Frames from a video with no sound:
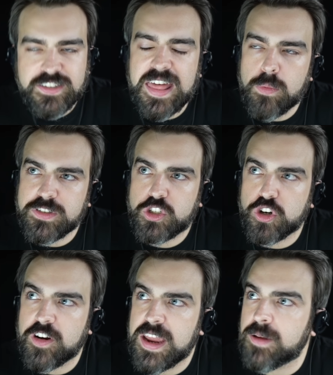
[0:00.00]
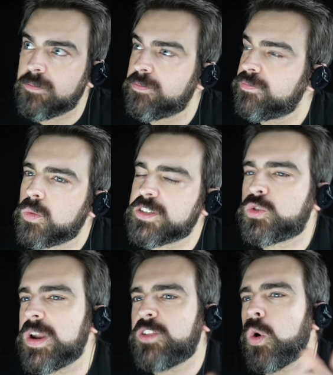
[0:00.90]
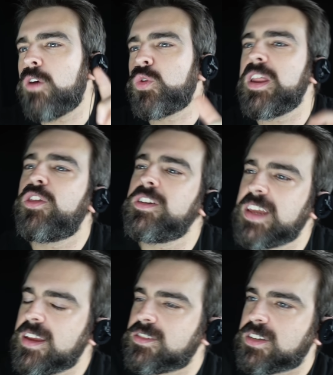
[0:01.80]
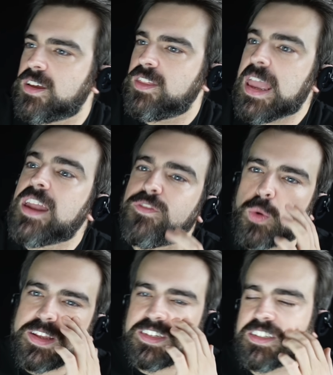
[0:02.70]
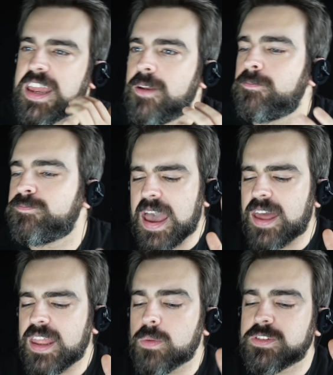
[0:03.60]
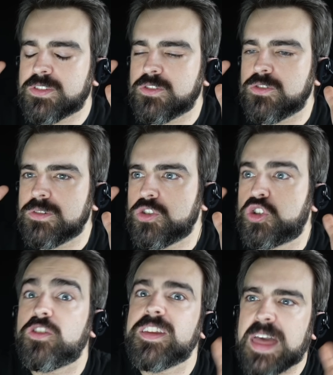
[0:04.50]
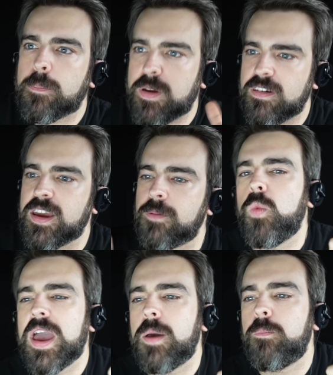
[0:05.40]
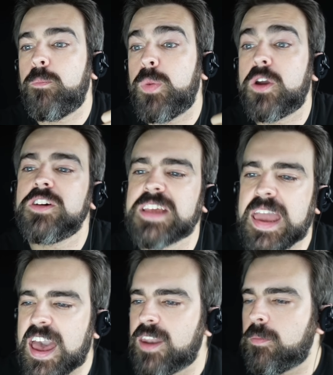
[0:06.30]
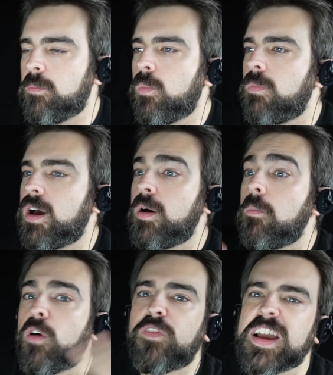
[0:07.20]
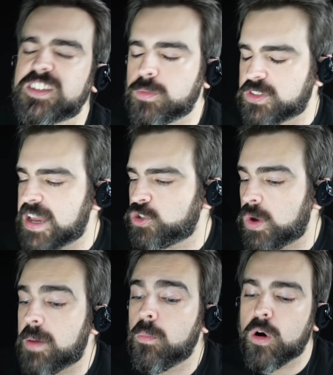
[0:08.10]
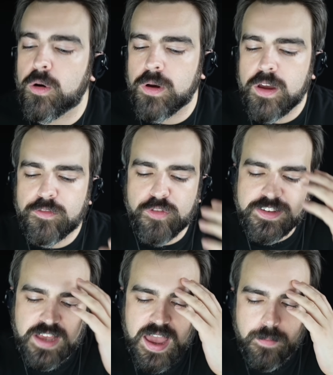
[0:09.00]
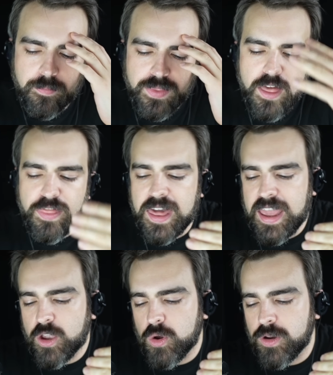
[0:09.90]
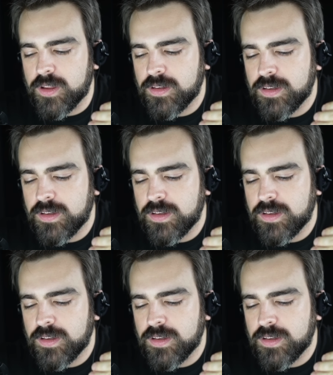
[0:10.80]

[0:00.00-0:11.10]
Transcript: so that was during 2012, 2013 to the end of 2016. And it was during that period where, because I had a more flexible schedule and more free time, that I could